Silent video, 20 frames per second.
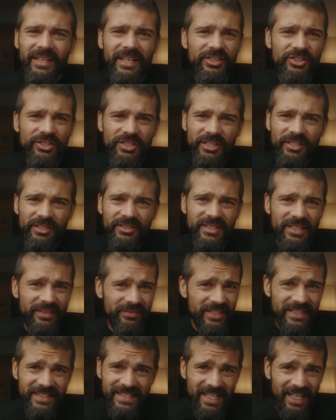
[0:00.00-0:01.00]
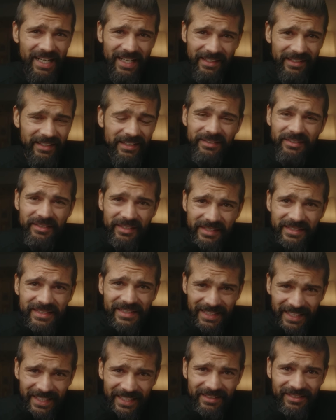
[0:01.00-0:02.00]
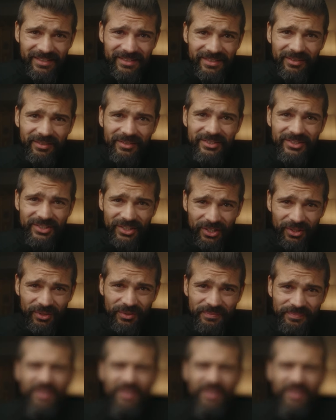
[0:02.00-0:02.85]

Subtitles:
engineers have designed into this lens. So,